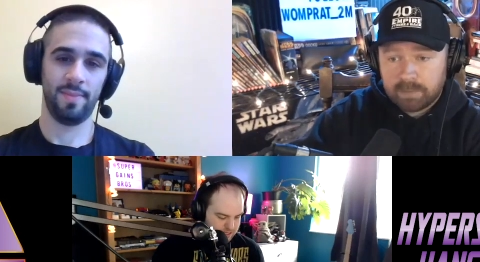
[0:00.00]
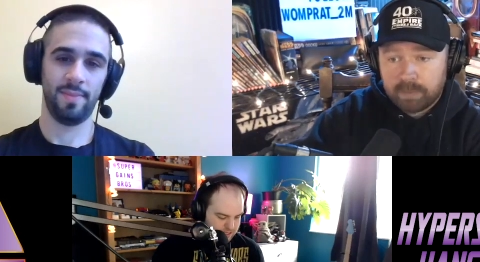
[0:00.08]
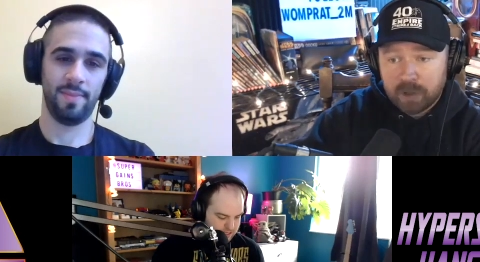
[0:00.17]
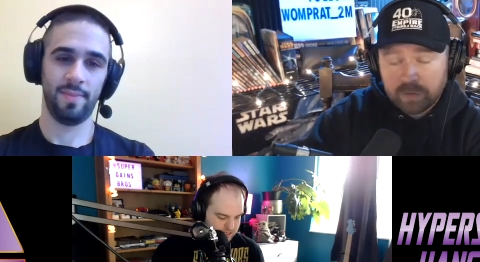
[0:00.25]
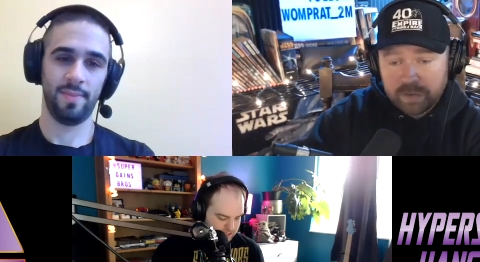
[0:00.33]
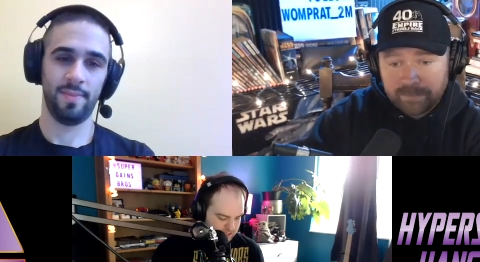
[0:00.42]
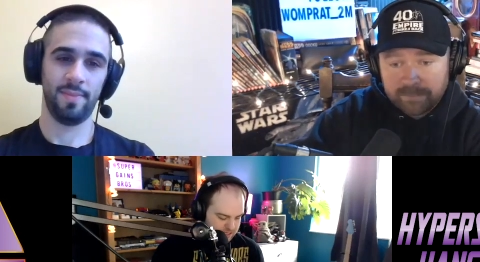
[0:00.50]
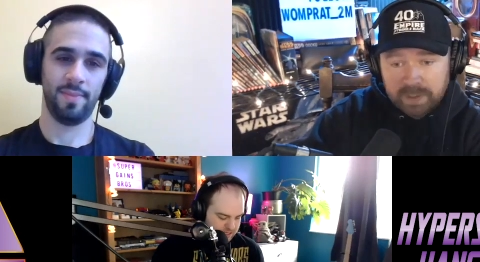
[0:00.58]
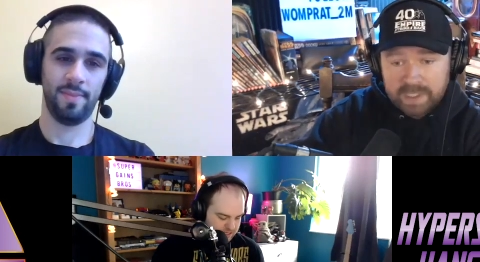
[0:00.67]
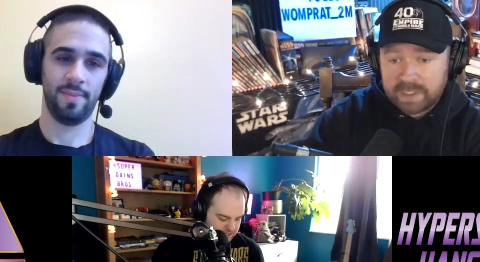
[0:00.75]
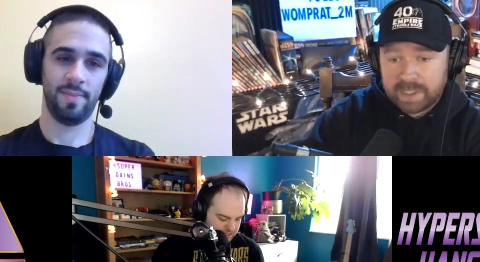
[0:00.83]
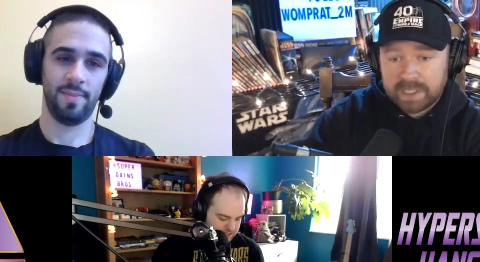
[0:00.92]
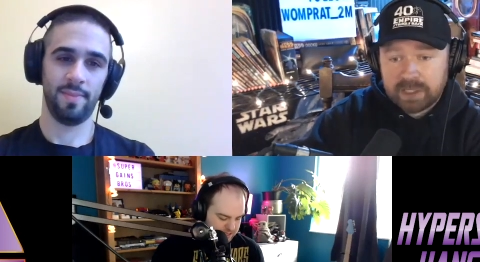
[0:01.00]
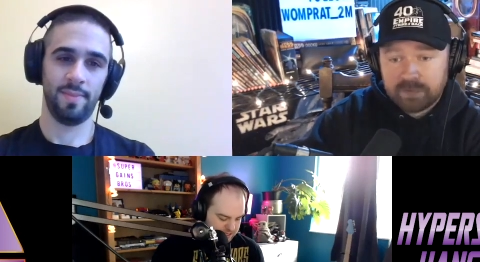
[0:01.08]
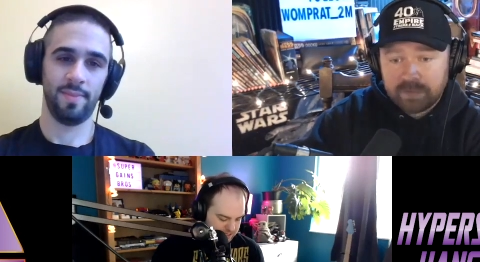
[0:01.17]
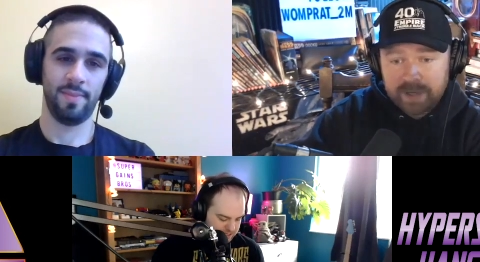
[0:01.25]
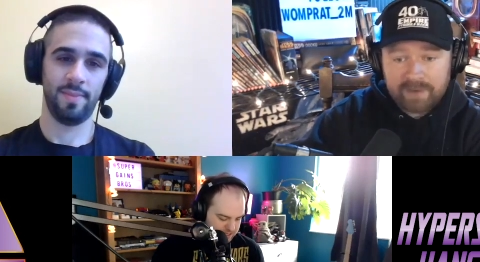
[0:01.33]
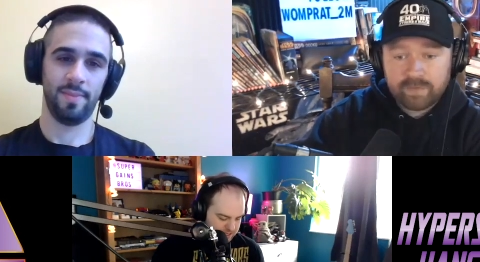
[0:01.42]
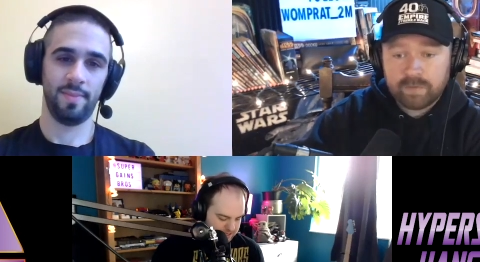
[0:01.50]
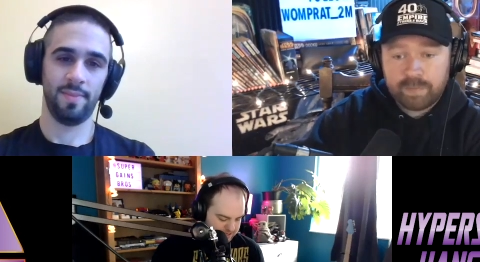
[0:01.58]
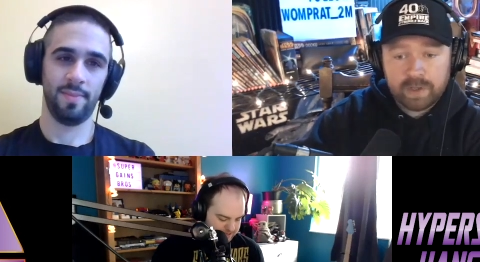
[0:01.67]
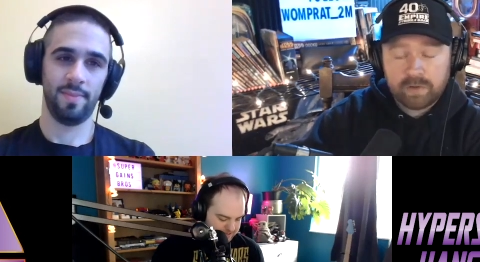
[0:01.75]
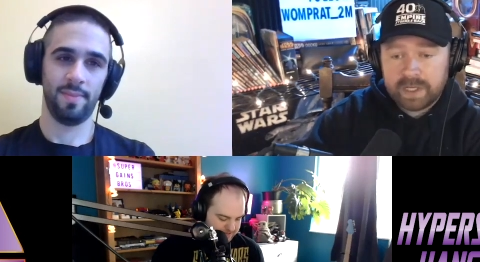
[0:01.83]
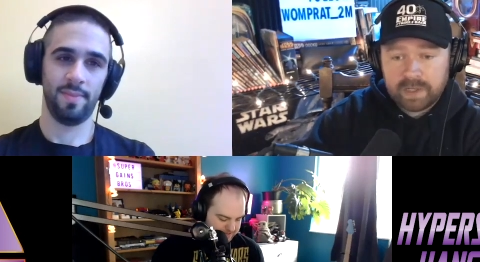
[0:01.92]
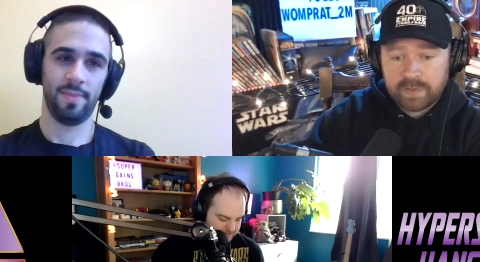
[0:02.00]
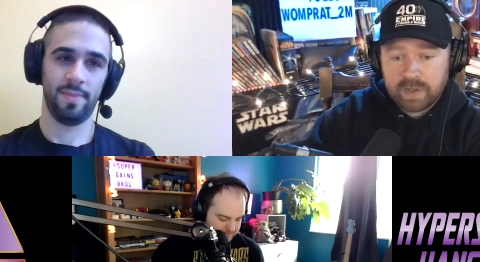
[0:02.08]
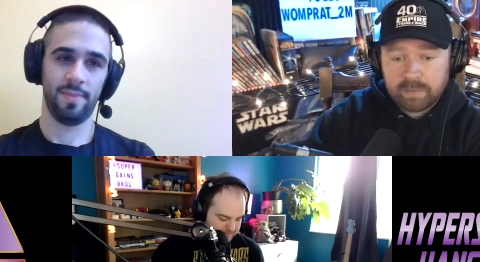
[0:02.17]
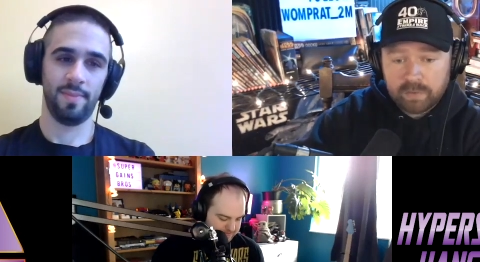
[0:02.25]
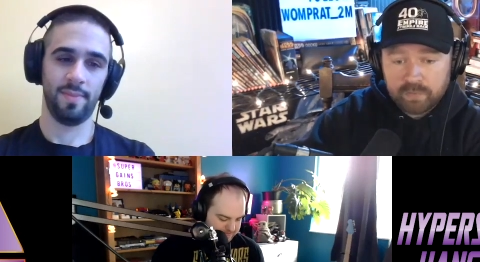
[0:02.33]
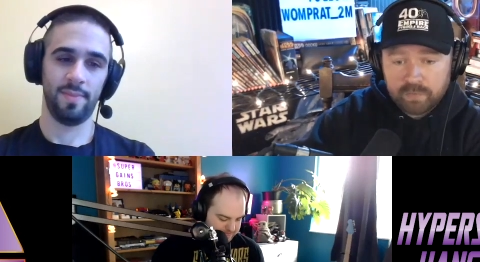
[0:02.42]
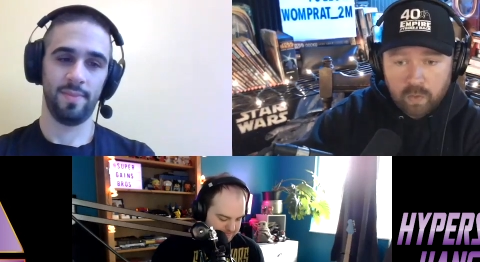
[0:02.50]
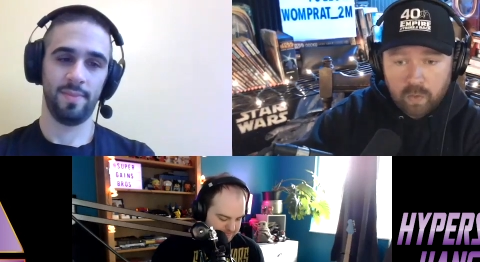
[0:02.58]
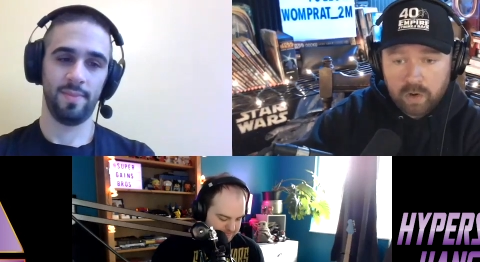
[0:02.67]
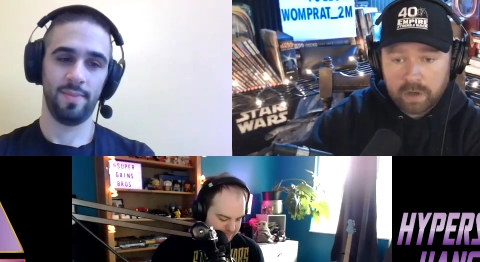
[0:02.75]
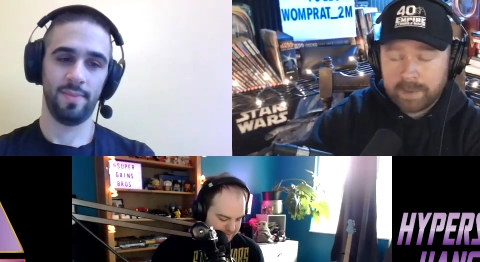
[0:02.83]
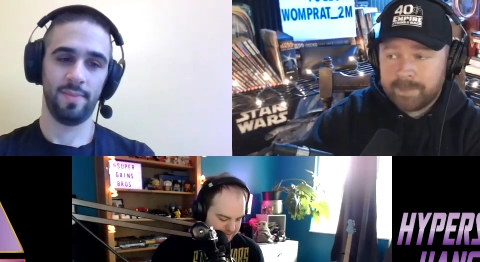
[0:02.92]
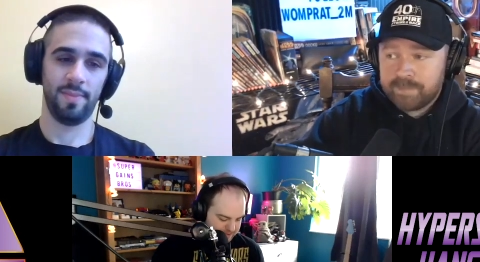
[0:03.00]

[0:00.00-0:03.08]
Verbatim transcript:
Speaker 1: build the fleet like you've never built anything before,"